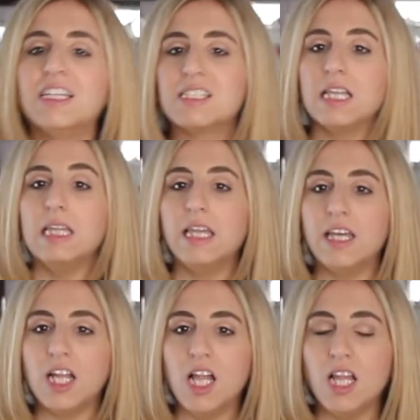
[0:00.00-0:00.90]
it's a
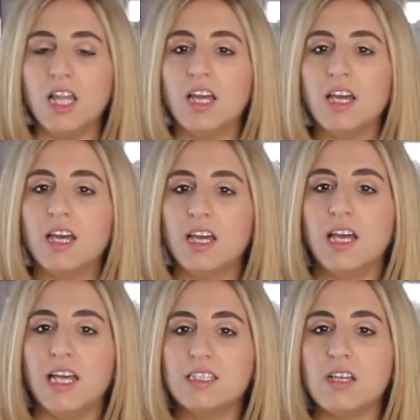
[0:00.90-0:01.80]
little,
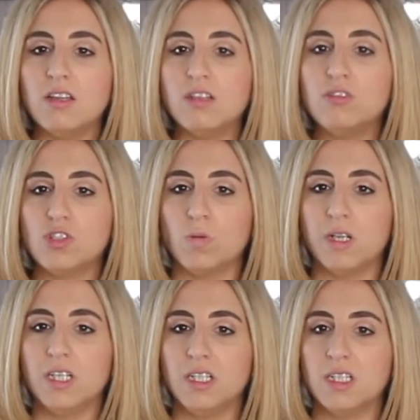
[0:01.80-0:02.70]
it's a little short.